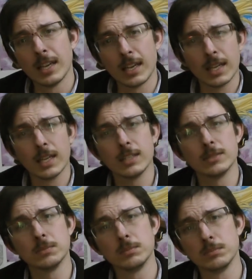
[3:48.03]

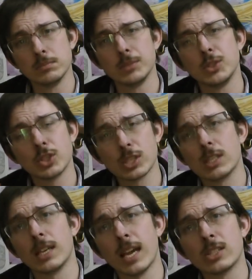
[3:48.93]
And just
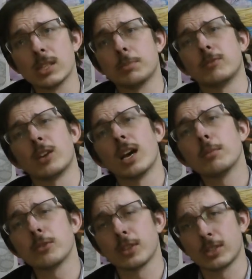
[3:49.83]
a heads up of a
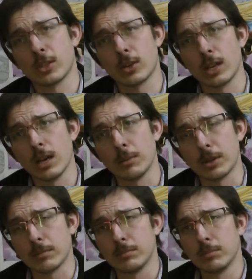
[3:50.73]
couple things that are coming.